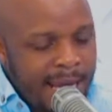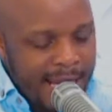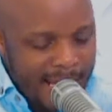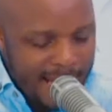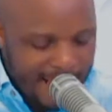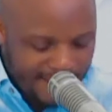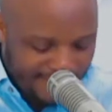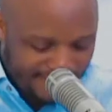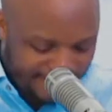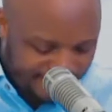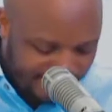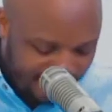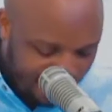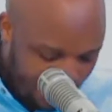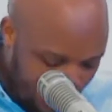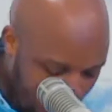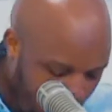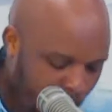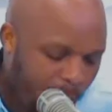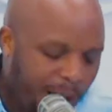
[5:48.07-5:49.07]
If
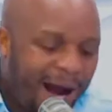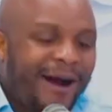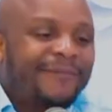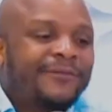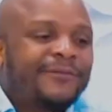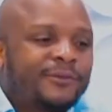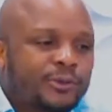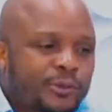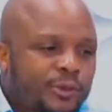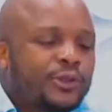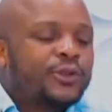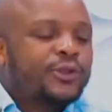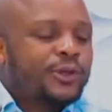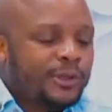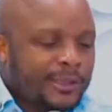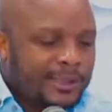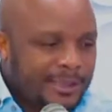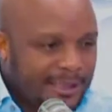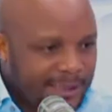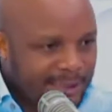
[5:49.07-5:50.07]
you have two
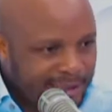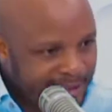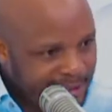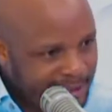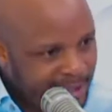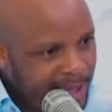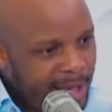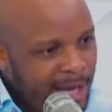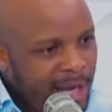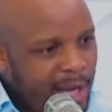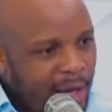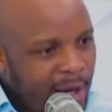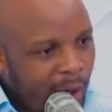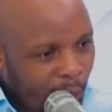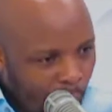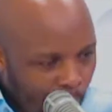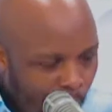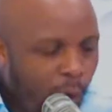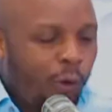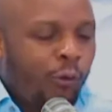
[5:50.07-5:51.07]
choices,
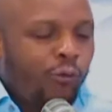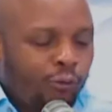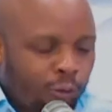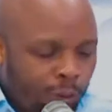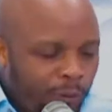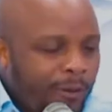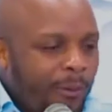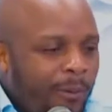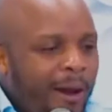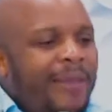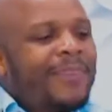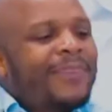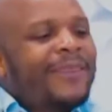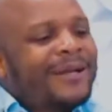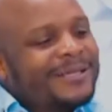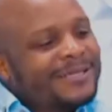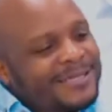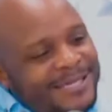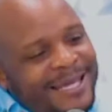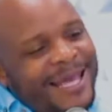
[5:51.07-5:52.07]
go for the one
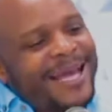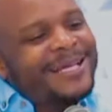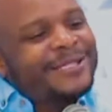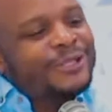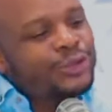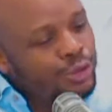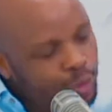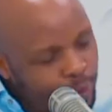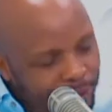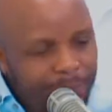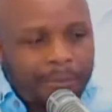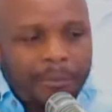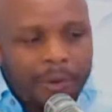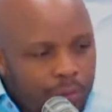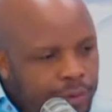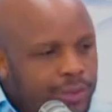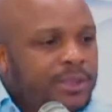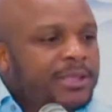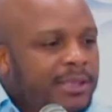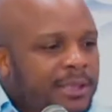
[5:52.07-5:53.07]
that scares you the
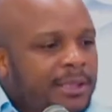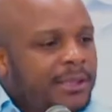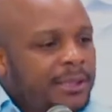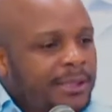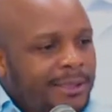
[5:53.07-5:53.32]
most.